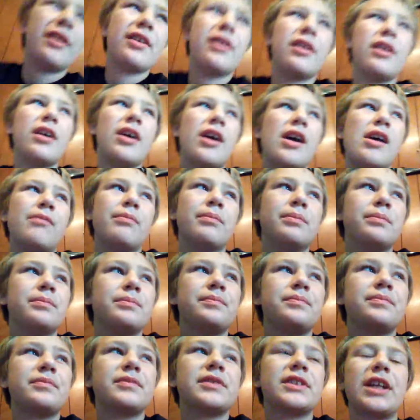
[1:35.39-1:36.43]
Um,
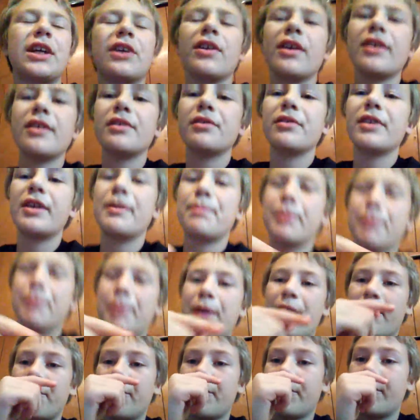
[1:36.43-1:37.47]
Carolina Reaper
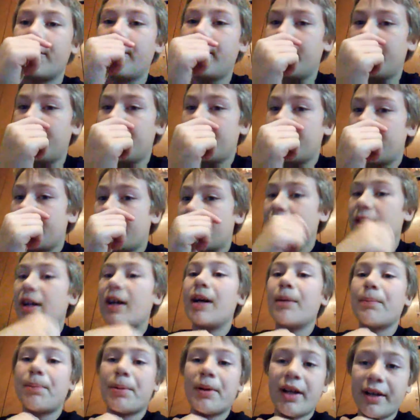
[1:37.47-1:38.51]
powder.
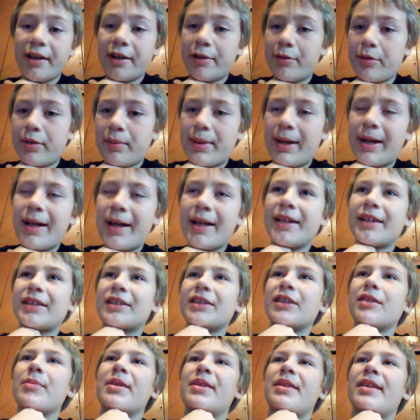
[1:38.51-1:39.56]
I'm probably gonna be buying
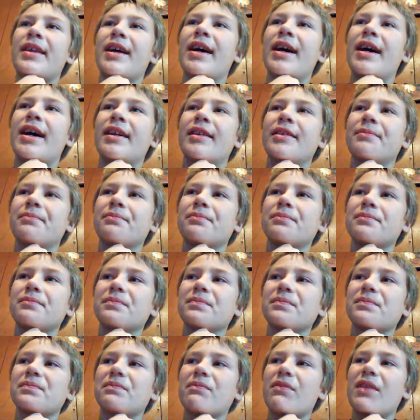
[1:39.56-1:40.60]
some of that
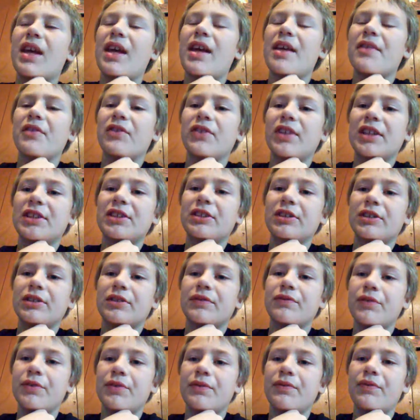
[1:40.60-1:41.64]
and Lester's
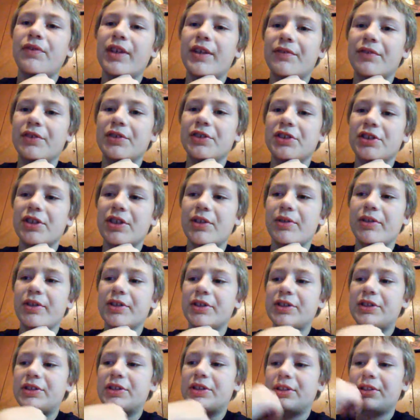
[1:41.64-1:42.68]
food flavored
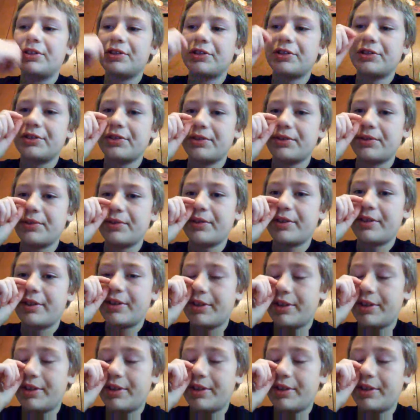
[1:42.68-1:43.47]
sodas soon.